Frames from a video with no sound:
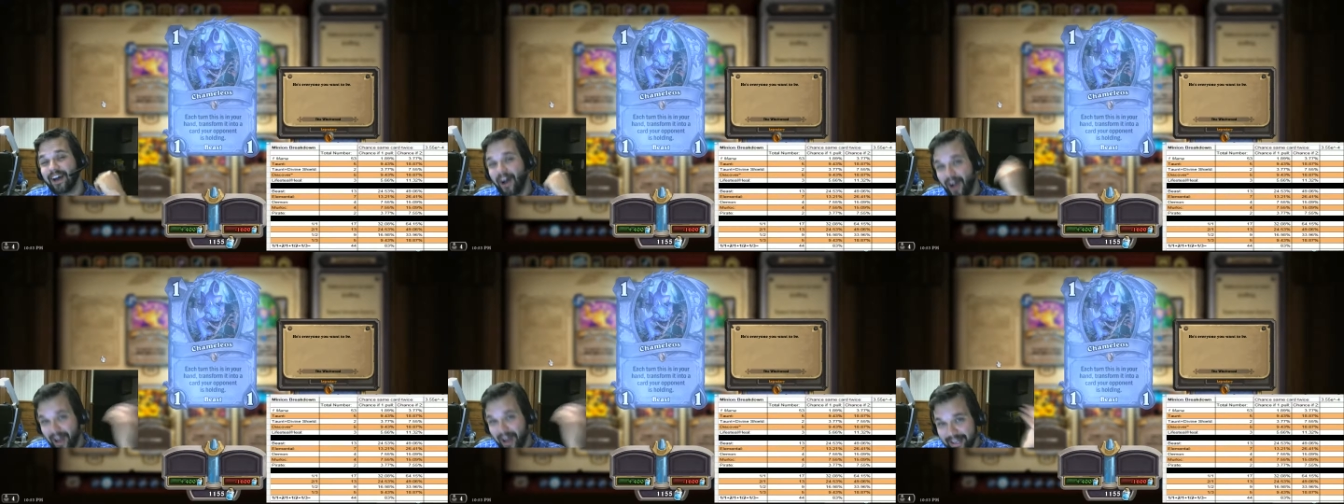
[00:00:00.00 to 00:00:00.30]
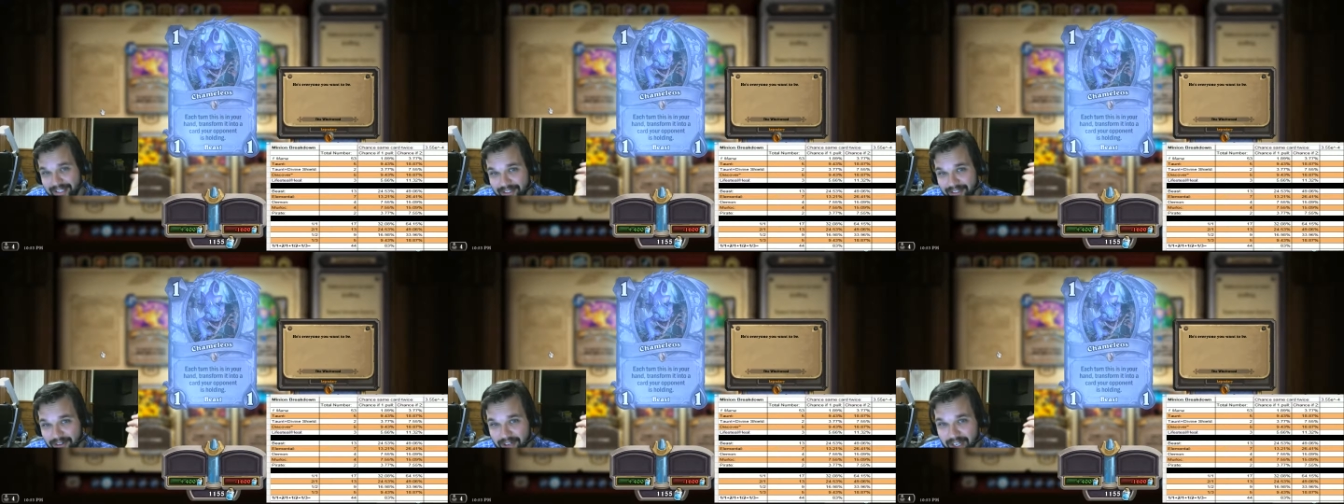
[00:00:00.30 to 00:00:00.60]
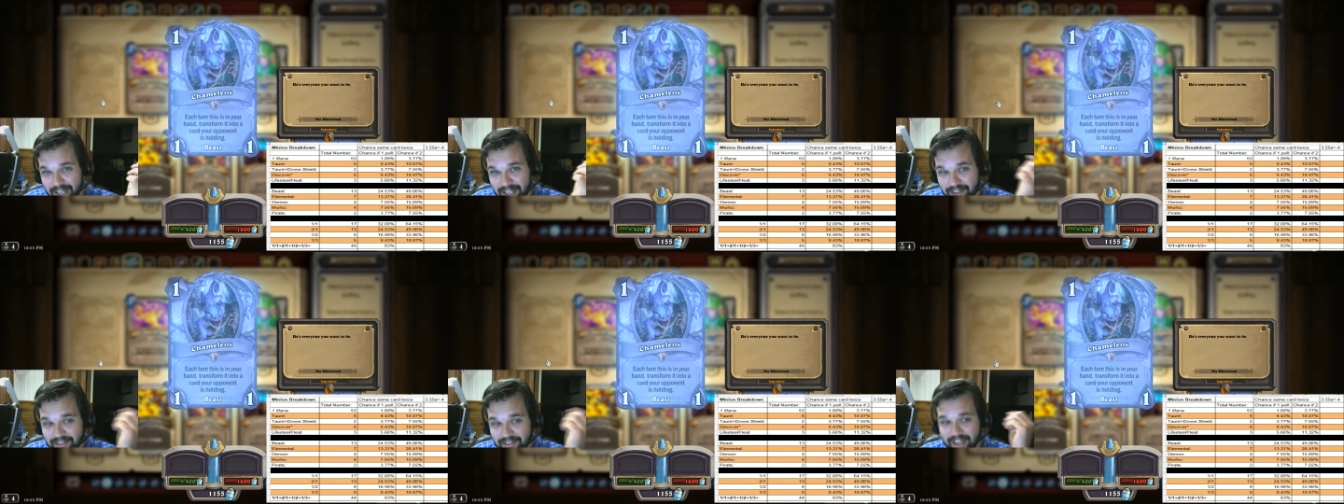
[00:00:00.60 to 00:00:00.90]
also
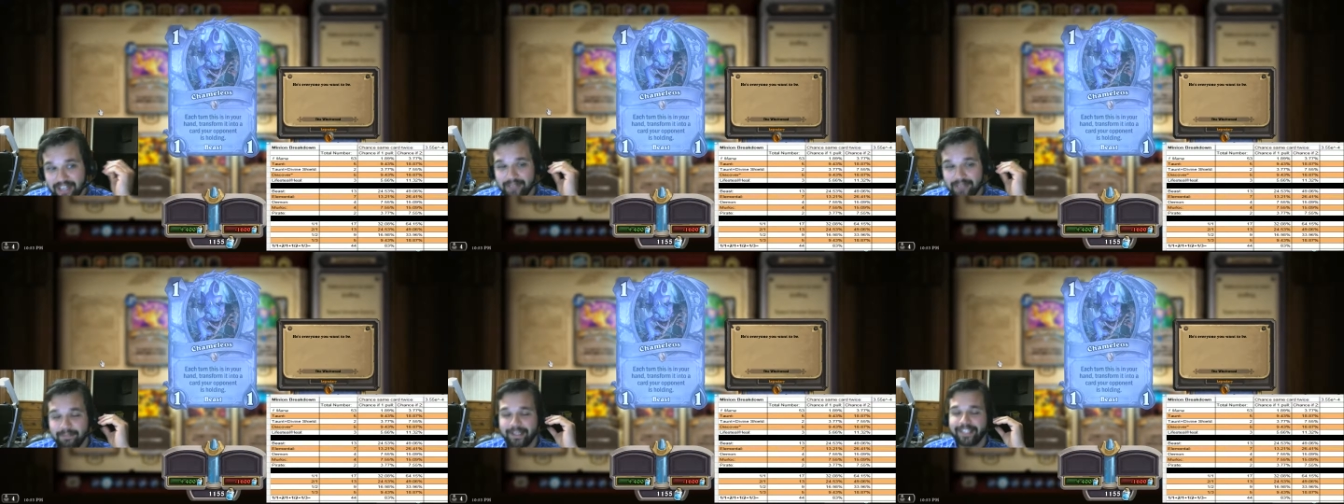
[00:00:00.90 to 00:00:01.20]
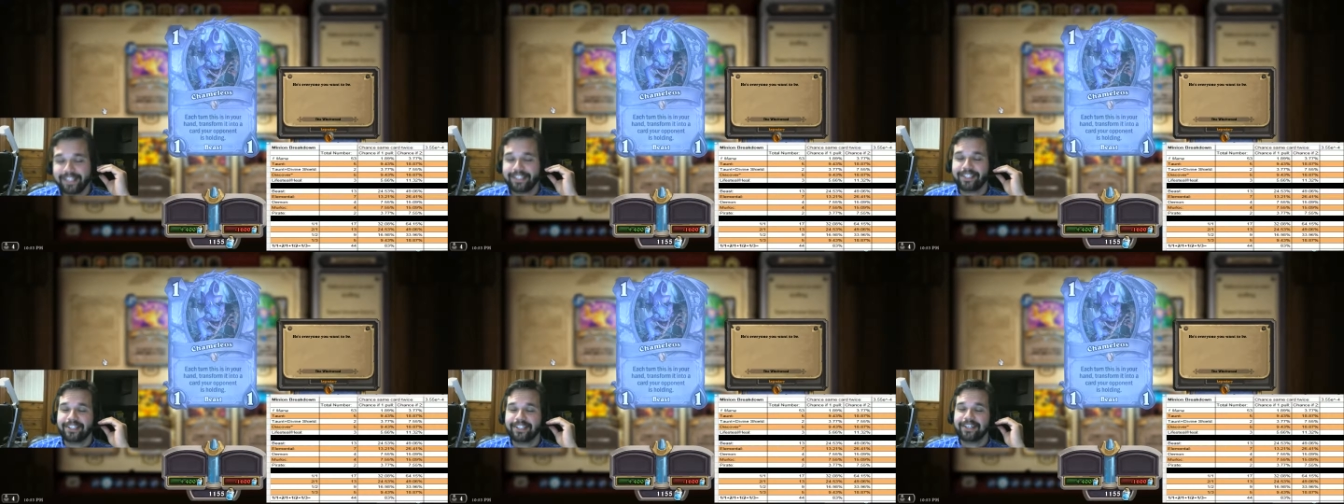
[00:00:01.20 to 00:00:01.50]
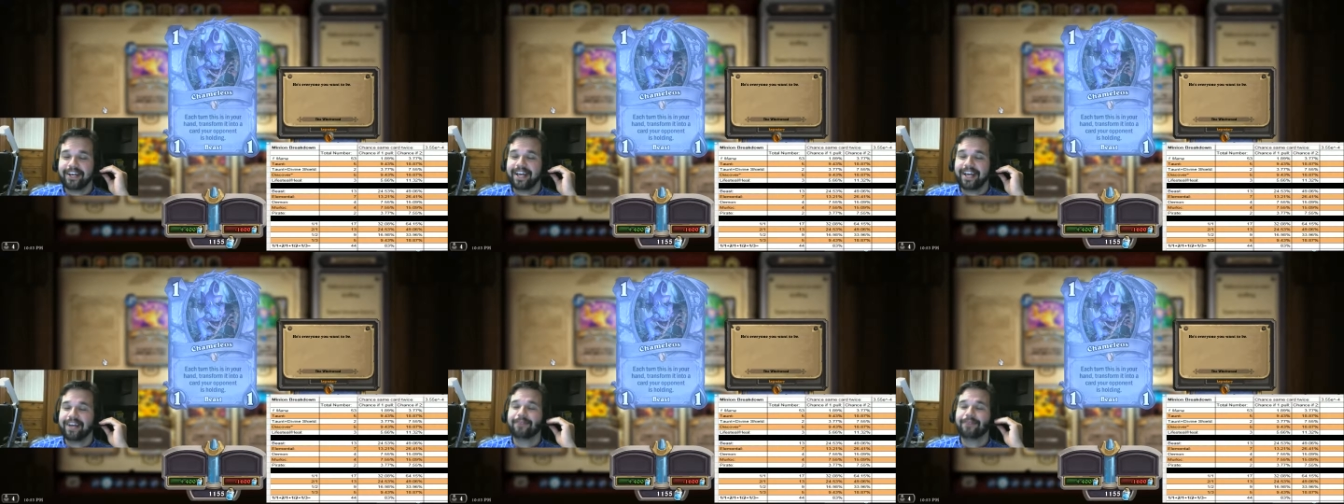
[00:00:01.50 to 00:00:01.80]
getting random beast in your
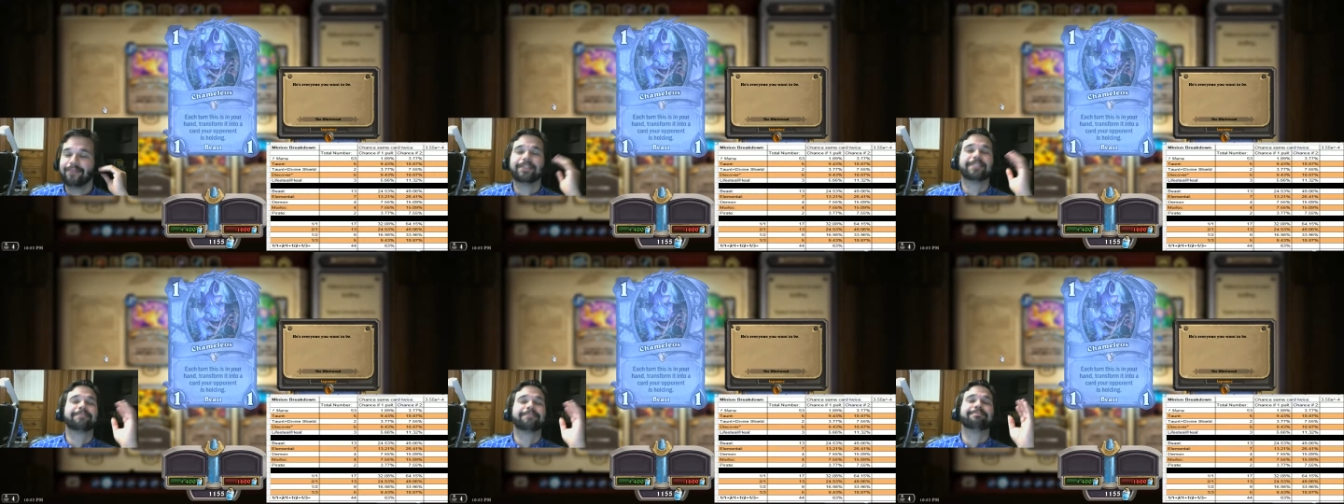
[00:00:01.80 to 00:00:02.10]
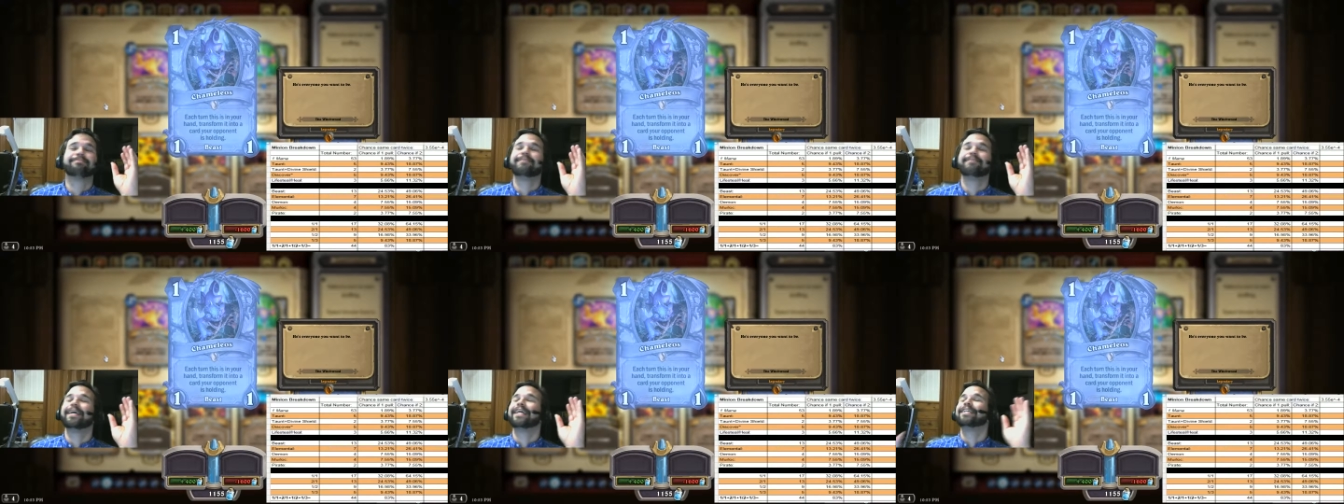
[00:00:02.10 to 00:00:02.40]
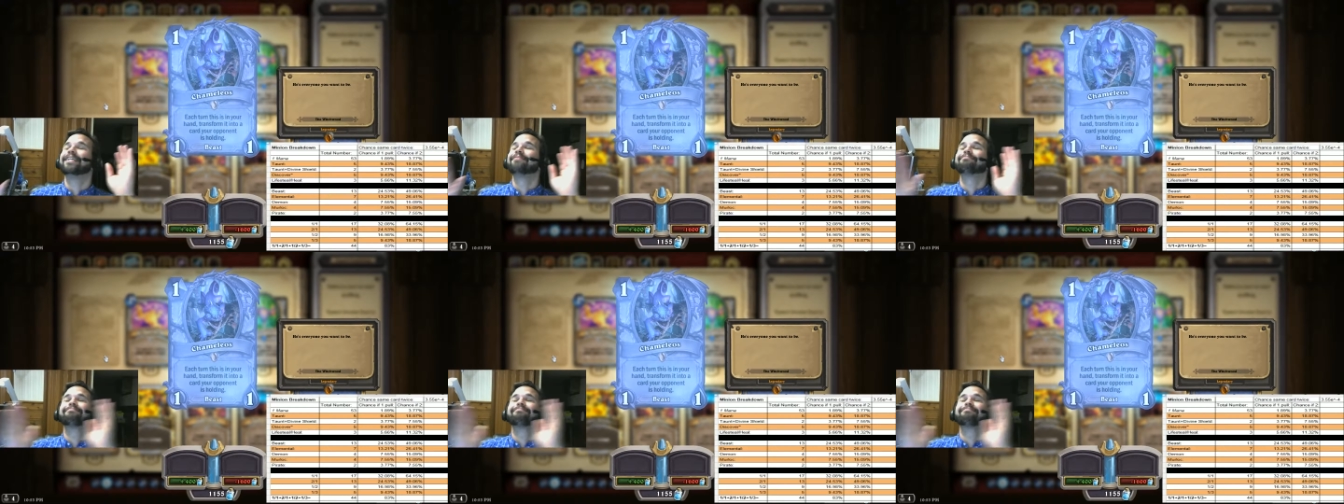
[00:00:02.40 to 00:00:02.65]
hand, which, man,